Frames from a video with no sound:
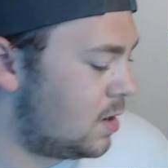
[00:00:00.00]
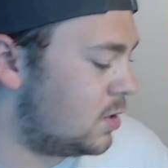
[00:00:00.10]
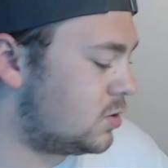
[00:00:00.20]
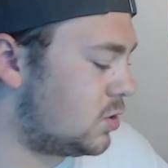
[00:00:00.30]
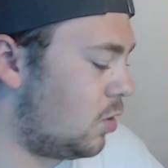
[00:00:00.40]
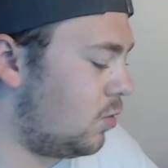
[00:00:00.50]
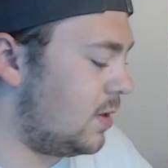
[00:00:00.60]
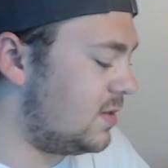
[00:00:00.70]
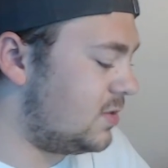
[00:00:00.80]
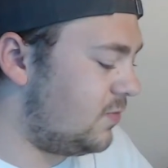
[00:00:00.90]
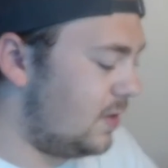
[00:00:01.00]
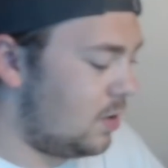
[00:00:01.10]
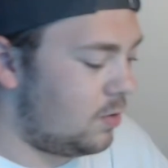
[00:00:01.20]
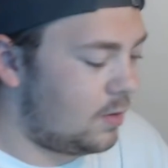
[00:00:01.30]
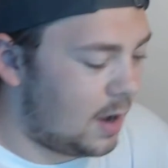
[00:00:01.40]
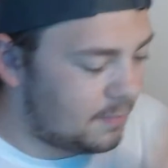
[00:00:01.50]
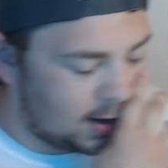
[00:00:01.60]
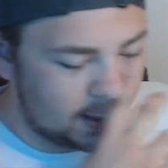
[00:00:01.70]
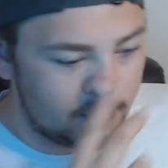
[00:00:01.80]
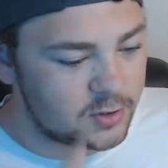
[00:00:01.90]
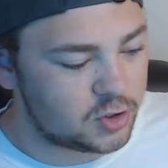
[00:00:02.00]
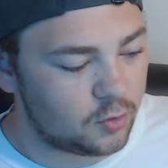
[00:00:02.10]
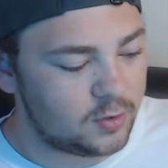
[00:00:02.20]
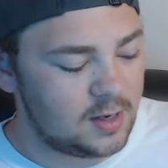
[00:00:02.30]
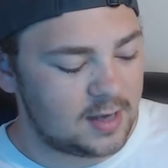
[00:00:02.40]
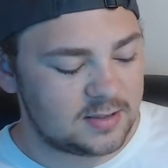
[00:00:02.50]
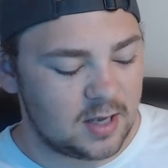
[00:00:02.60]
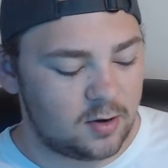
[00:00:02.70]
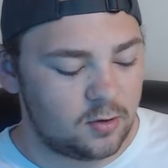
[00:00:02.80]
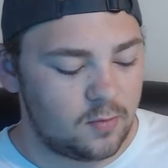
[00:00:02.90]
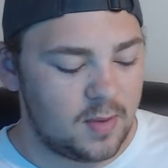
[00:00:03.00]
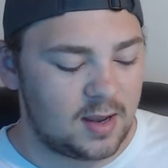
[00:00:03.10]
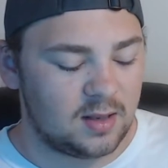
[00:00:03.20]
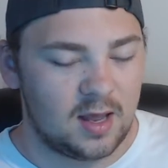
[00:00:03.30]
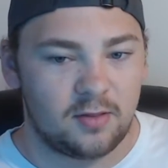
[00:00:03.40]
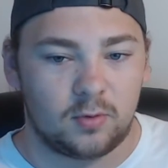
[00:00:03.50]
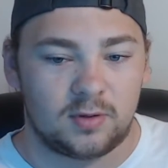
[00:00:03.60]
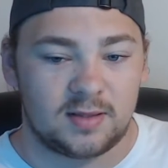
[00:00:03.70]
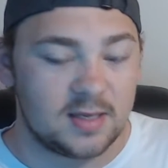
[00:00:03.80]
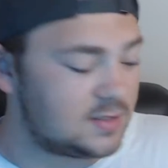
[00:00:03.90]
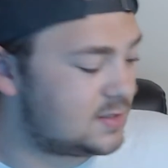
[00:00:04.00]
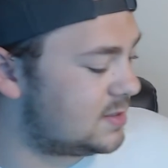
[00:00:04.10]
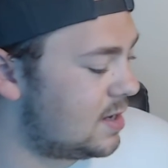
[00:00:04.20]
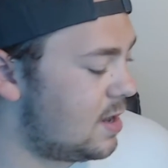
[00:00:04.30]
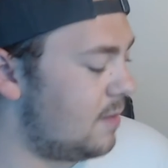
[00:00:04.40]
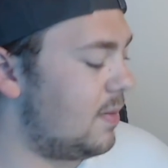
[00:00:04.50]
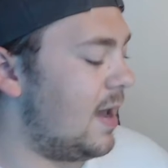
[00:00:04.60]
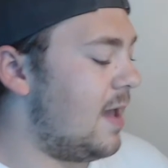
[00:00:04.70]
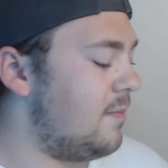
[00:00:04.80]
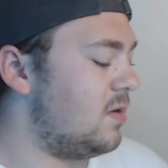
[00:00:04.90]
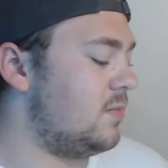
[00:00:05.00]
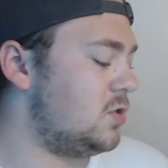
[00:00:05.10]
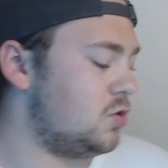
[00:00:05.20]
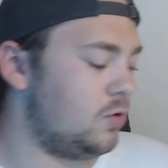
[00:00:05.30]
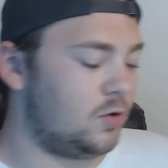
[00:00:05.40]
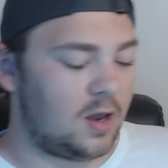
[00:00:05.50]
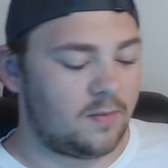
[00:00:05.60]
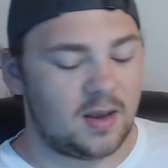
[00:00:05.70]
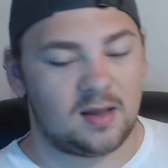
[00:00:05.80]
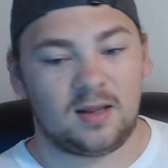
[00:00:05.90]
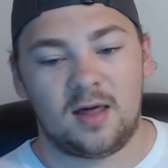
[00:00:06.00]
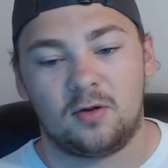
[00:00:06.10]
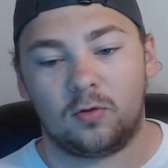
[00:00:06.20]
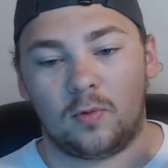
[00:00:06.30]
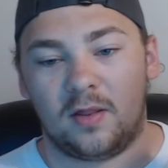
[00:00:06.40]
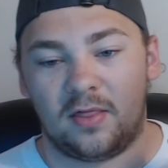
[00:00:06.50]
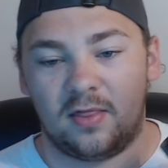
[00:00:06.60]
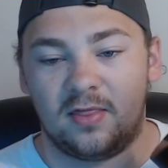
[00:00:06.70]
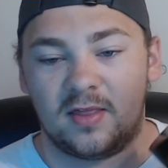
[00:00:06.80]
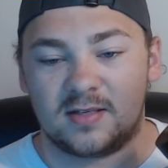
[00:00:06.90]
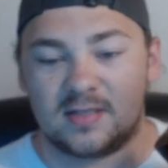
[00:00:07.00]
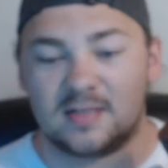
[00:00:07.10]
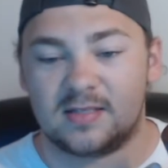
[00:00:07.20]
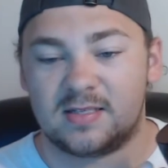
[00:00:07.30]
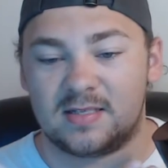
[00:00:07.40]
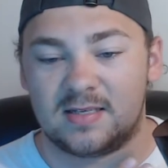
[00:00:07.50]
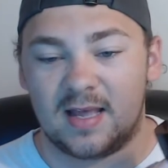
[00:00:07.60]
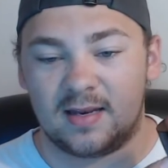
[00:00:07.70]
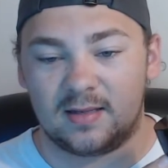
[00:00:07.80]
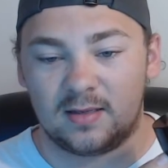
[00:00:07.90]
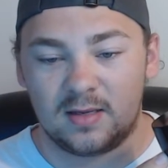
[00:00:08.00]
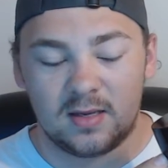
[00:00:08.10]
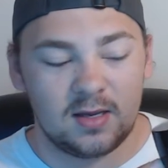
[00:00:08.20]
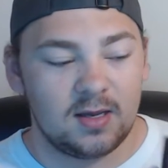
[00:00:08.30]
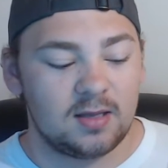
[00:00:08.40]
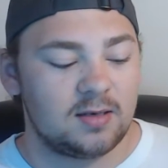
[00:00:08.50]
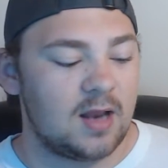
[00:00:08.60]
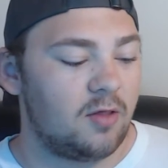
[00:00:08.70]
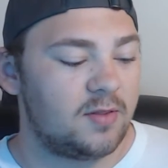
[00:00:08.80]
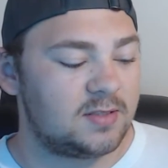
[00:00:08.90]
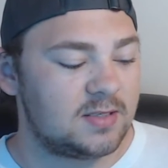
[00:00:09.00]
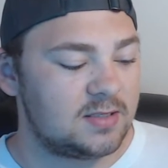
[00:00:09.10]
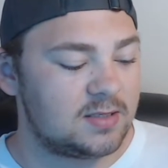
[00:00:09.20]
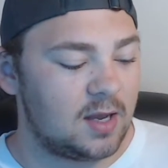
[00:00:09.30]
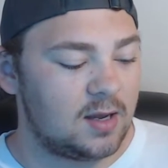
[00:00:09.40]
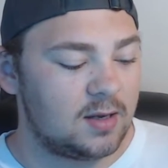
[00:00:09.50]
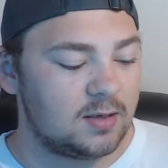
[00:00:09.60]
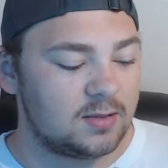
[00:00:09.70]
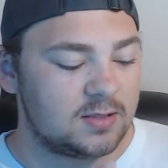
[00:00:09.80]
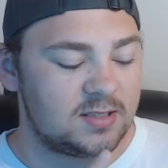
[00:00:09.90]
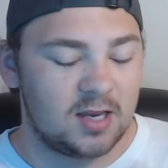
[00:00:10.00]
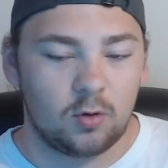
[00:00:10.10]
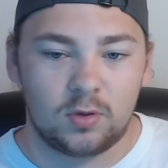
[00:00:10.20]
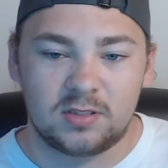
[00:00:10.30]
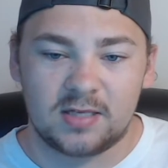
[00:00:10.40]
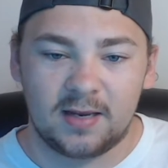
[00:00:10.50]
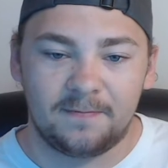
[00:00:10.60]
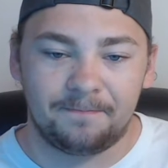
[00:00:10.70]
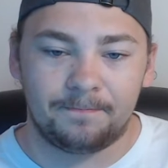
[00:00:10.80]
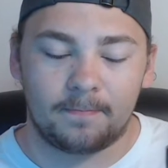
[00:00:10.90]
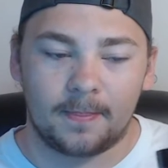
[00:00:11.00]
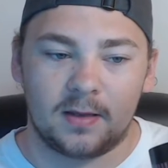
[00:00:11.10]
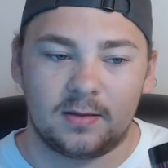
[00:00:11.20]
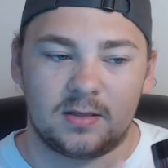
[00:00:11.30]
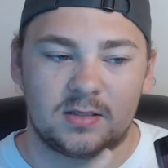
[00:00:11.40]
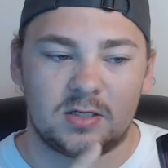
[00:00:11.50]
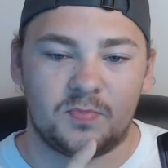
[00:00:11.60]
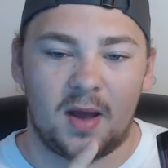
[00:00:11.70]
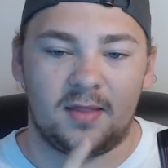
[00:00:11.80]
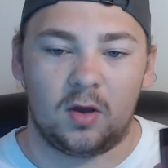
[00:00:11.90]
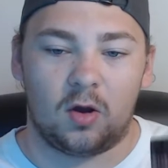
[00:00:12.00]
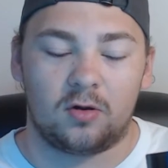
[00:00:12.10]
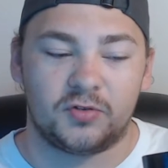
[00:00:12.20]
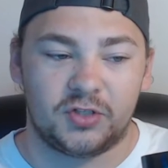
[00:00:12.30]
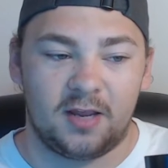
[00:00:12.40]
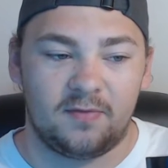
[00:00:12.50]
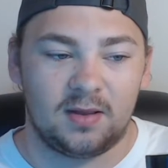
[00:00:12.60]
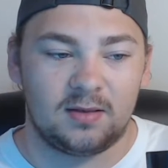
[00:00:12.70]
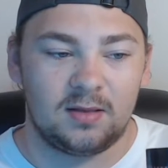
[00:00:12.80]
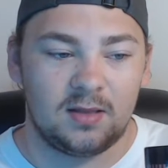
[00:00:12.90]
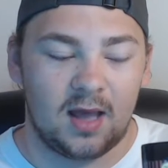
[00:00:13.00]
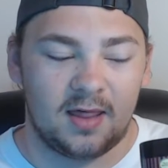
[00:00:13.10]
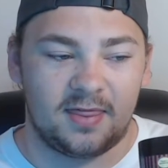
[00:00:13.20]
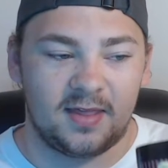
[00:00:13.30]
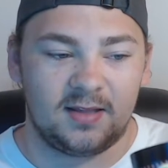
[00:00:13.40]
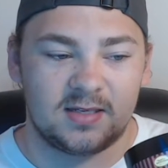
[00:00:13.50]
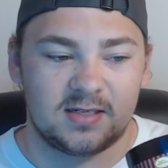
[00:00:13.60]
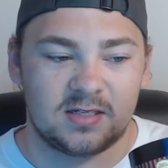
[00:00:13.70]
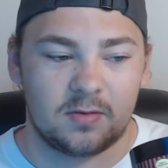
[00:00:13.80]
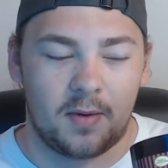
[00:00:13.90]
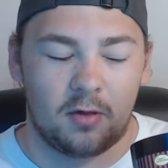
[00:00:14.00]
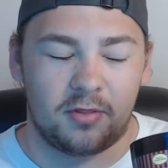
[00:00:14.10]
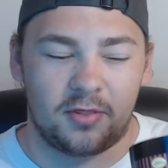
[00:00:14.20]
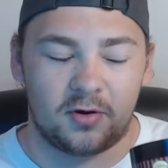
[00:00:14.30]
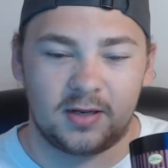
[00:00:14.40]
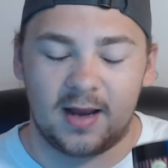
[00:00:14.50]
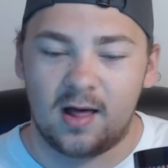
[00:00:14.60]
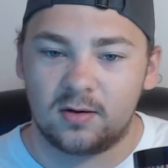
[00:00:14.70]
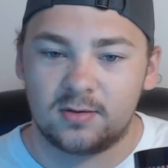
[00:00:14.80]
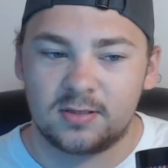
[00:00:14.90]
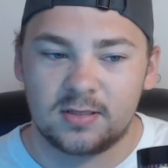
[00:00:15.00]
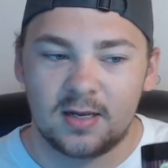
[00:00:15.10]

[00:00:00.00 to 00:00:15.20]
So in this video, I'm not going to be showing you guys how to make a lather with this, but I am going to be showing you how to make a lather with this instead. Now this is sandalwood scent. This is by the Art of Shaving. I think this is about $30.